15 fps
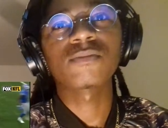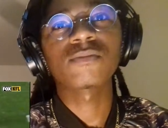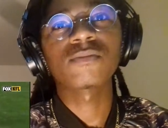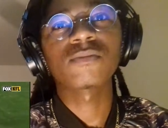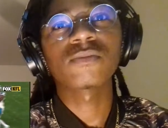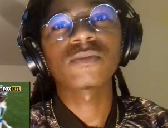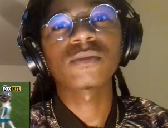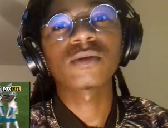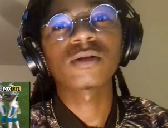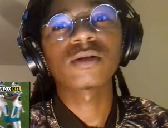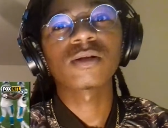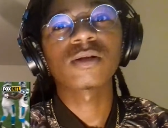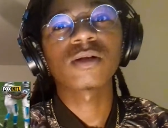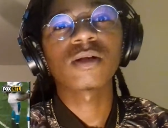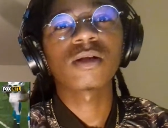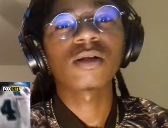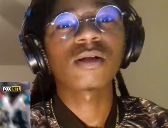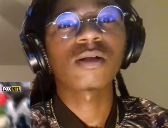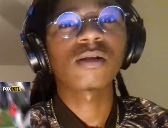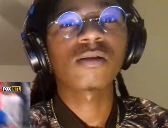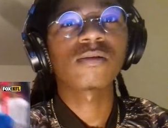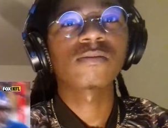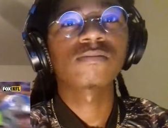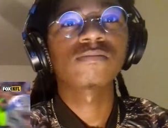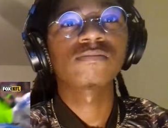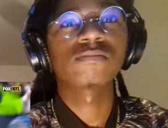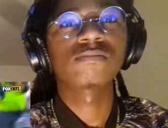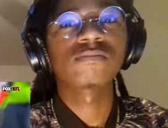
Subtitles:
No one is speaking in this clip.